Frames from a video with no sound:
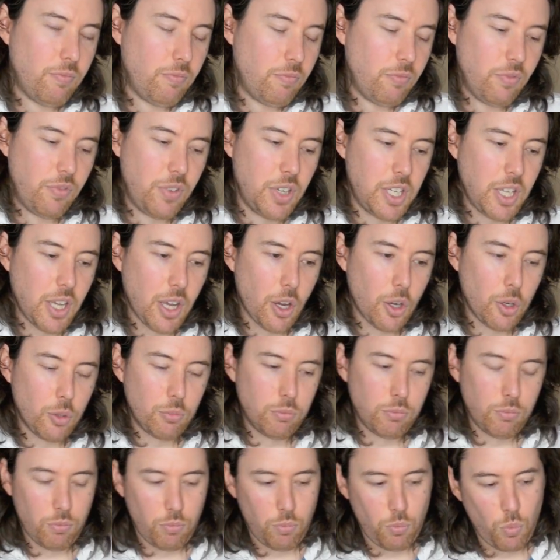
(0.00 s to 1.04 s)
video
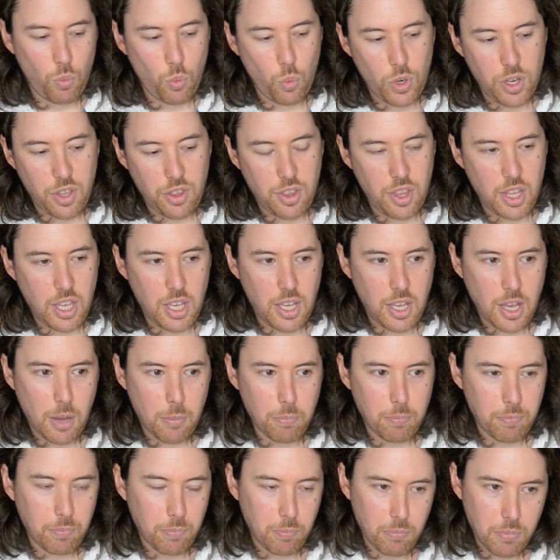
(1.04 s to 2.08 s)
with the
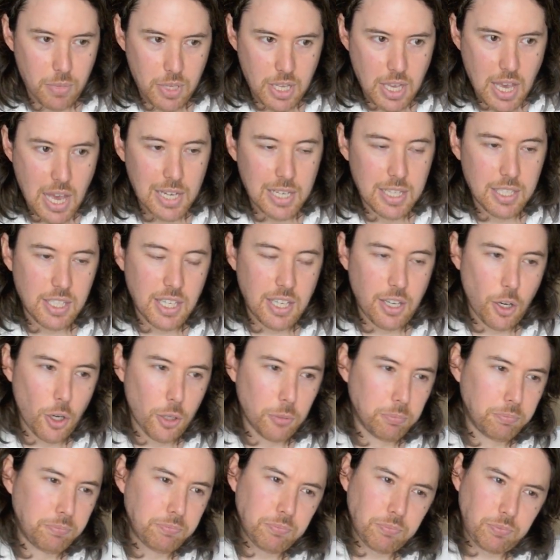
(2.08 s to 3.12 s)
LED
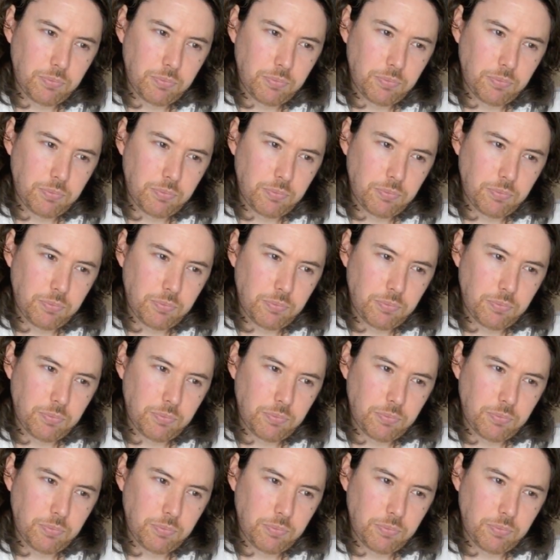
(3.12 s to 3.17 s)
on